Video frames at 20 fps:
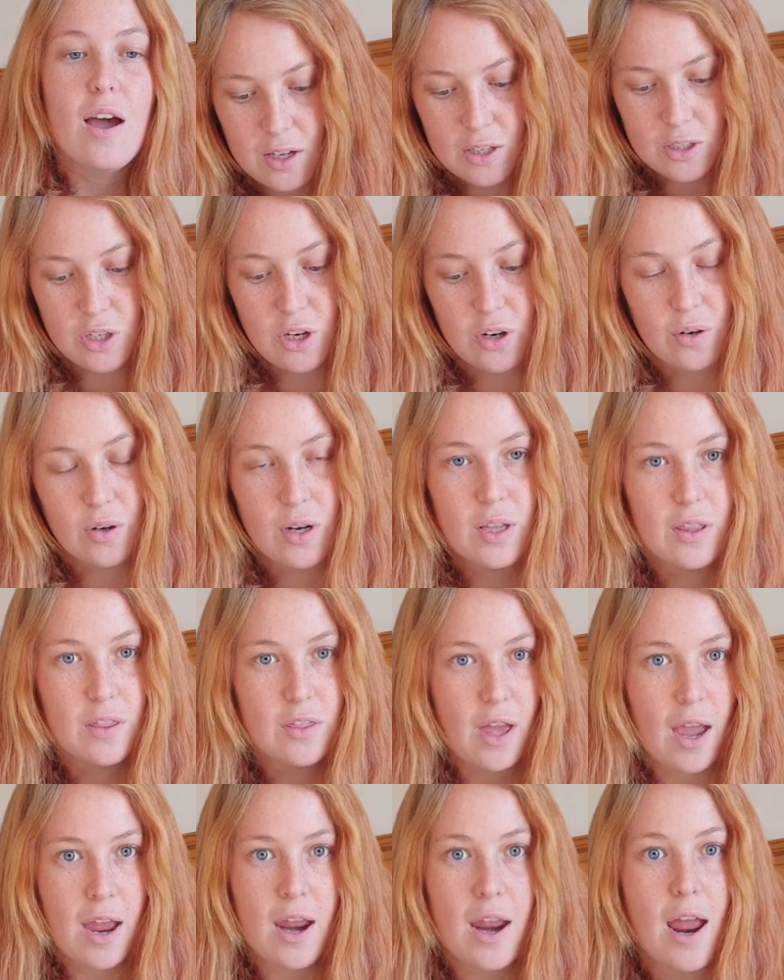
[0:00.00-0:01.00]
So,
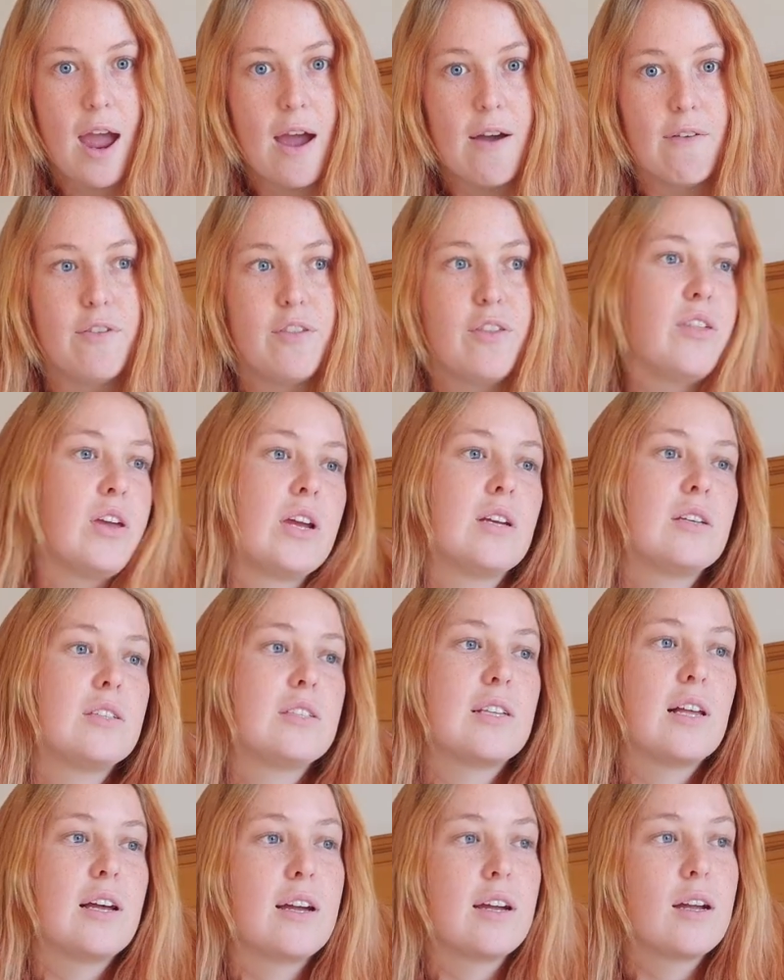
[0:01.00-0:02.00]
they have
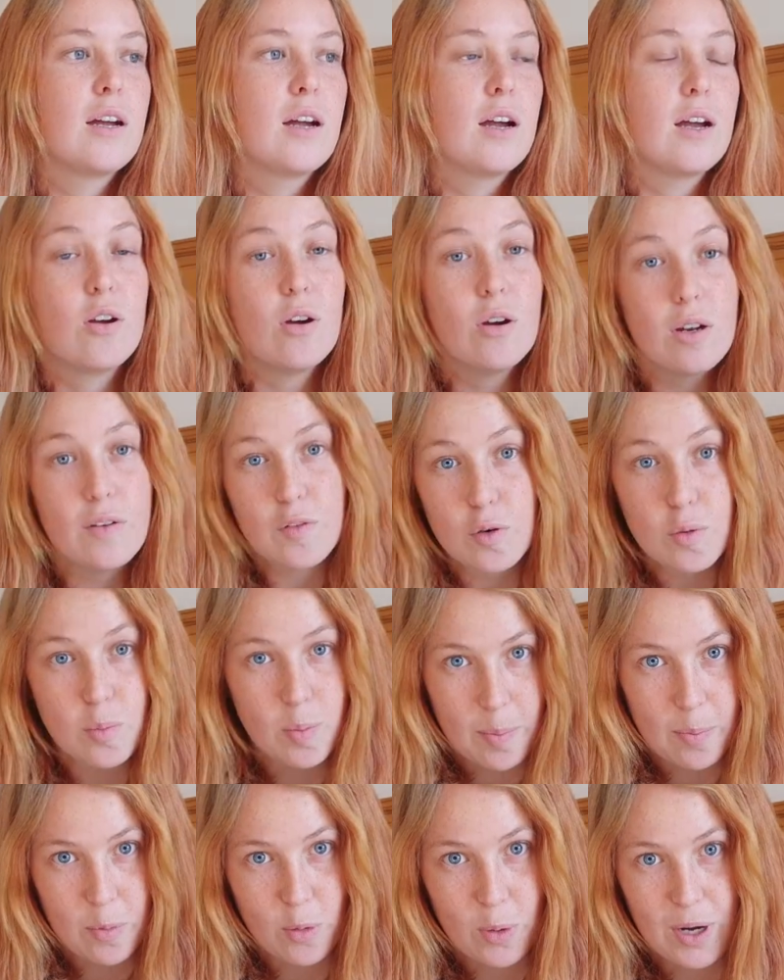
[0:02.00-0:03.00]
things like, I can't even
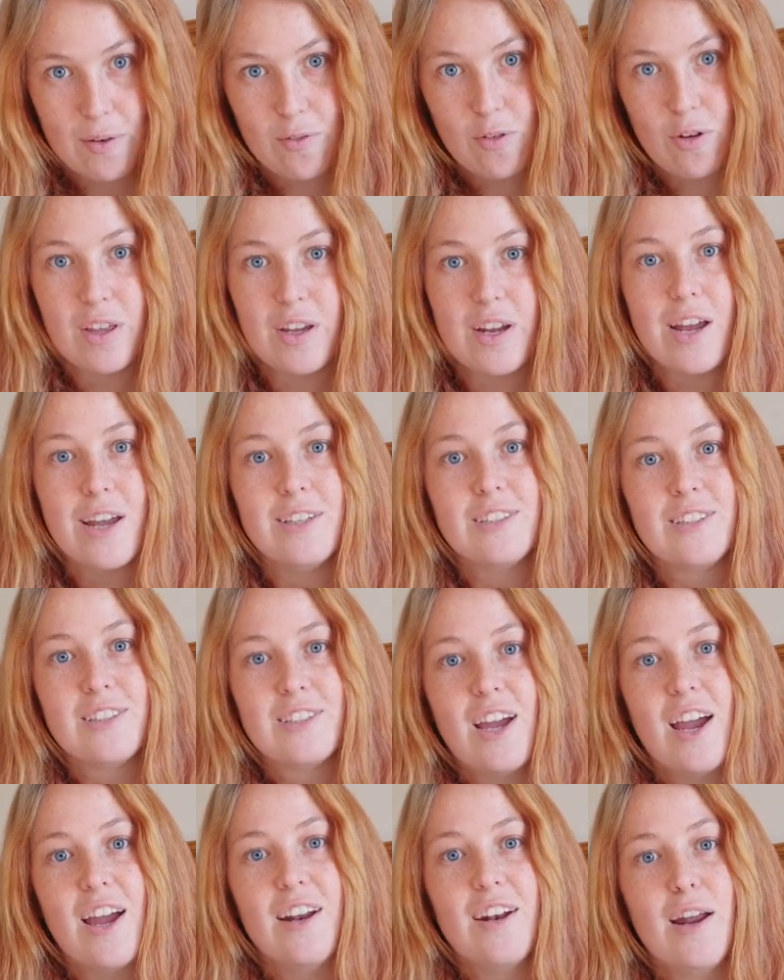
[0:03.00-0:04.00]
remember what everything is,
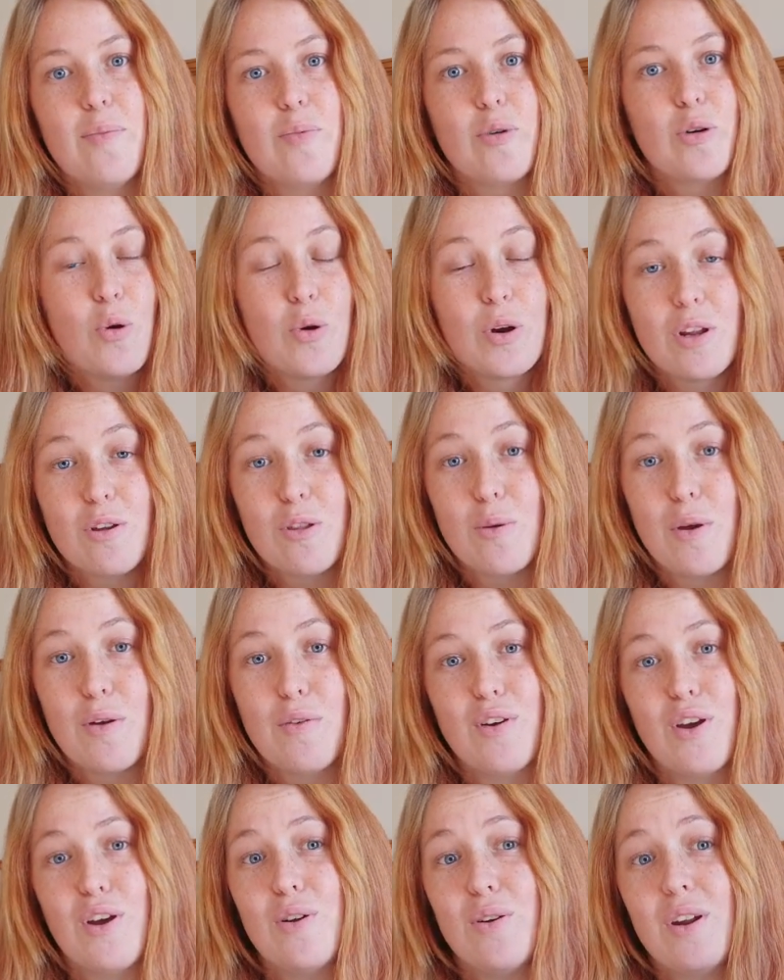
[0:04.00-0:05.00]
and I'm recording with my
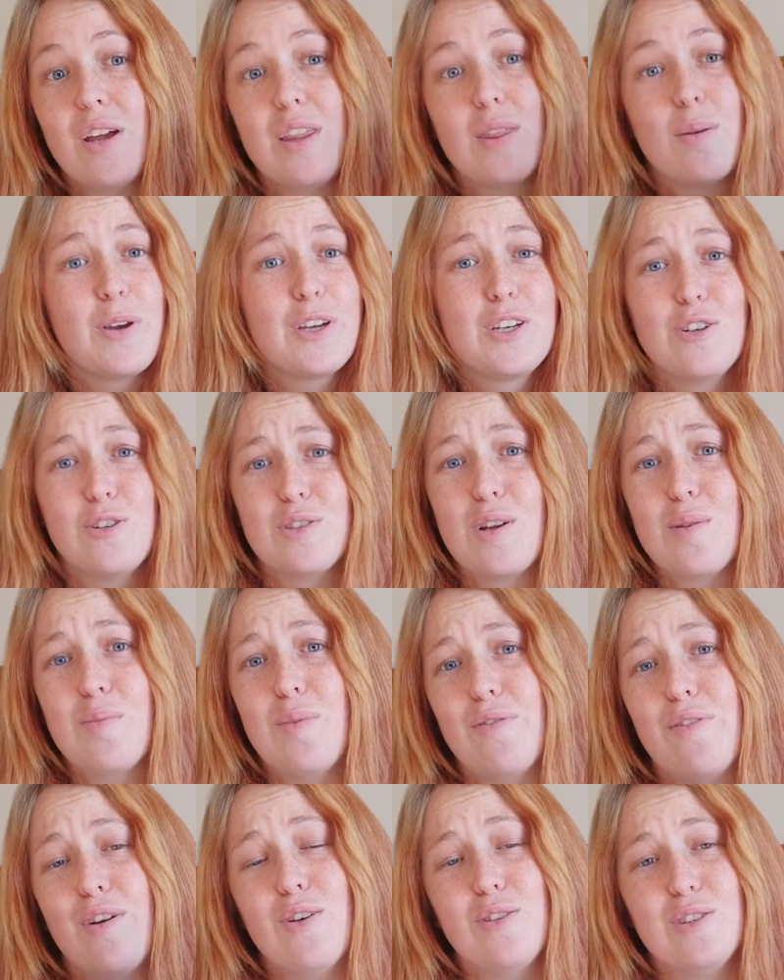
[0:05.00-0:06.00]
phone, and the picture is on my
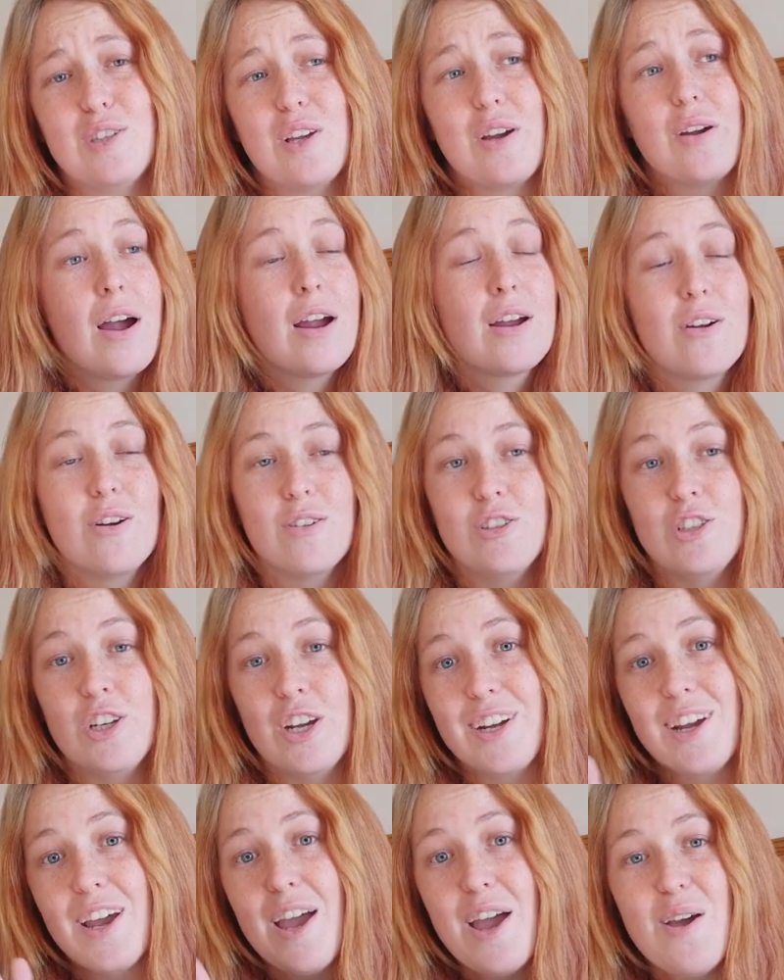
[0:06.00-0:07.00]
phone, so I can't check.